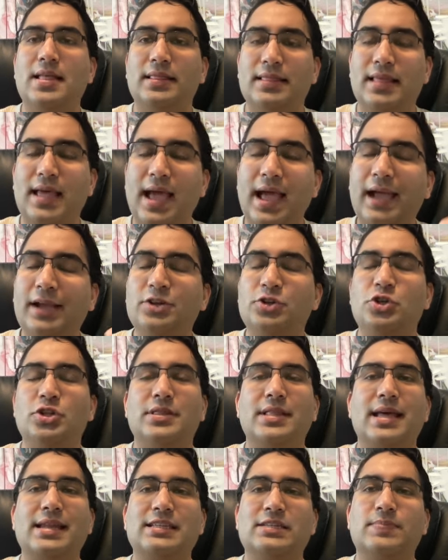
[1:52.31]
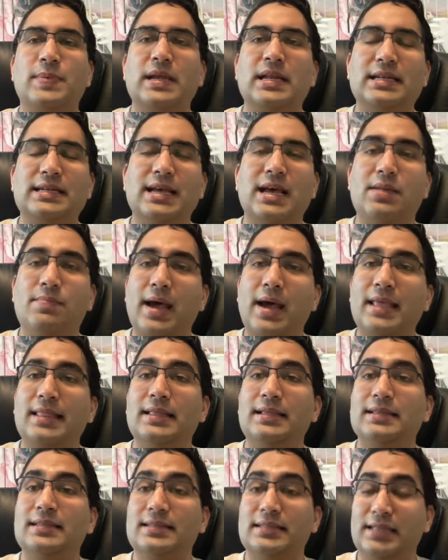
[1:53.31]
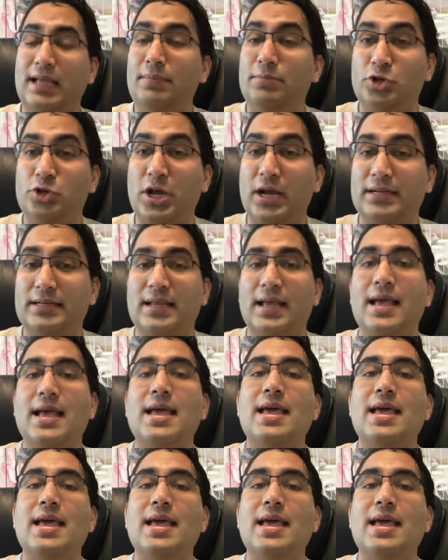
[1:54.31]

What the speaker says: the action that is being done by the subject